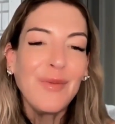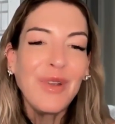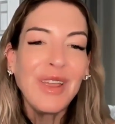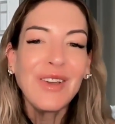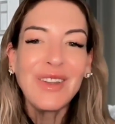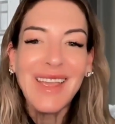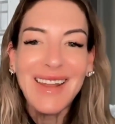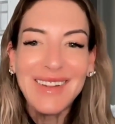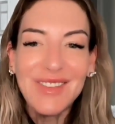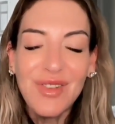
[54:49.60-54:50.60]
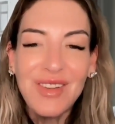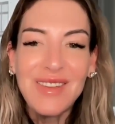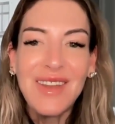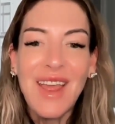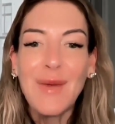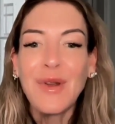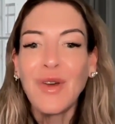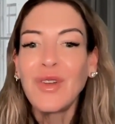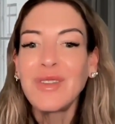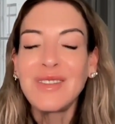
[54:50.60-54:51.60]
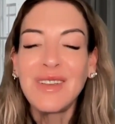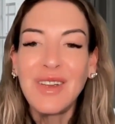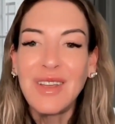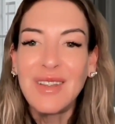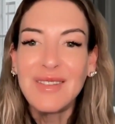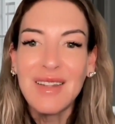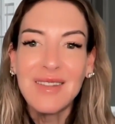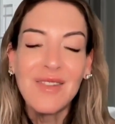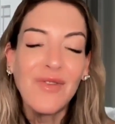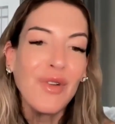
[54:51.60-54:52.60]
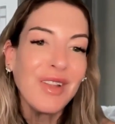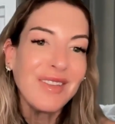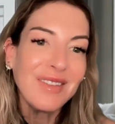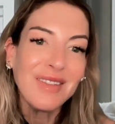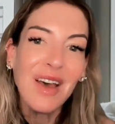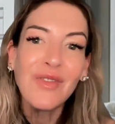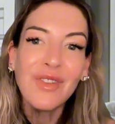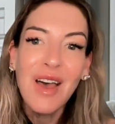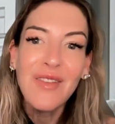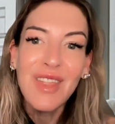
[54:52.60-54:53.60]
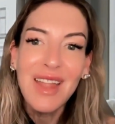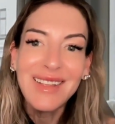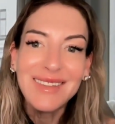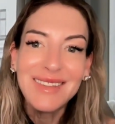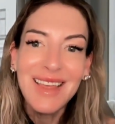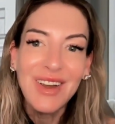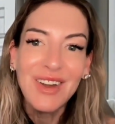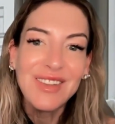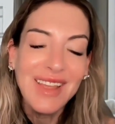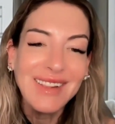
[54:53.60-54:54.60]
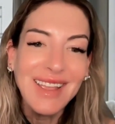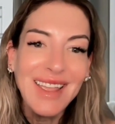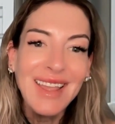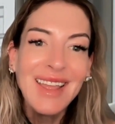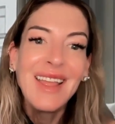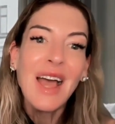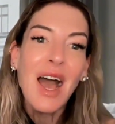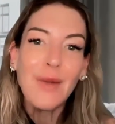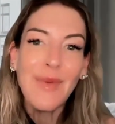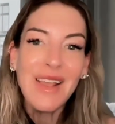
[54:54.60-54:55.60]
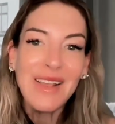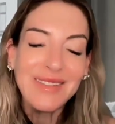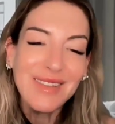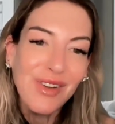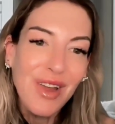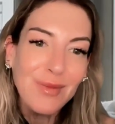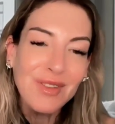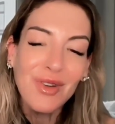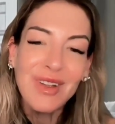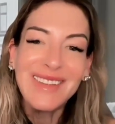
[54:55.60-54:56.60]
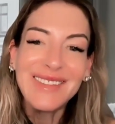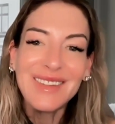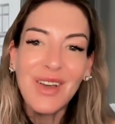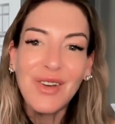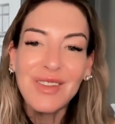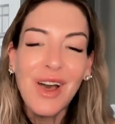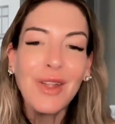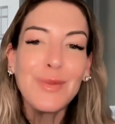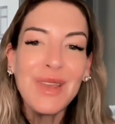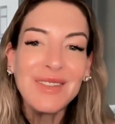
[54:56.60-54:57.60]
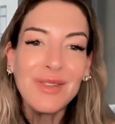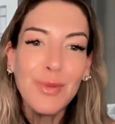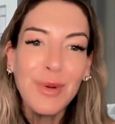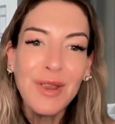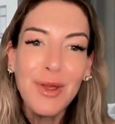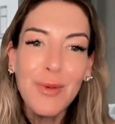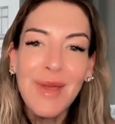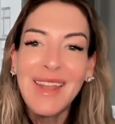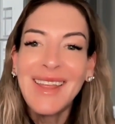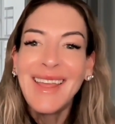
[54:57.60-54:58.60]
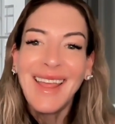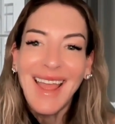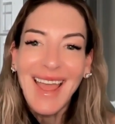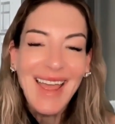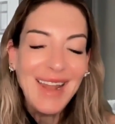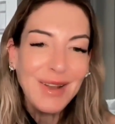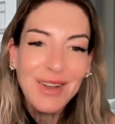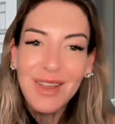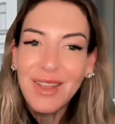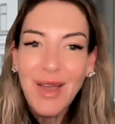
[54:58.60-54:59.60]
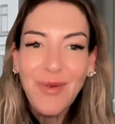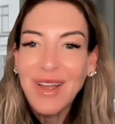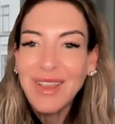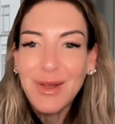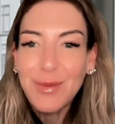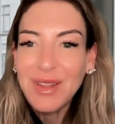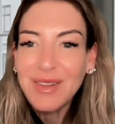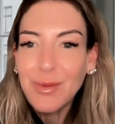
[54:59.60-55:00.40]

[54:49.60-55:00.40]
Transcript: we couldn't get into it today, but a whole series that's devoted to self-love that is there daily on my Instagram stories. So it's called Be Superhuman. And I want you to be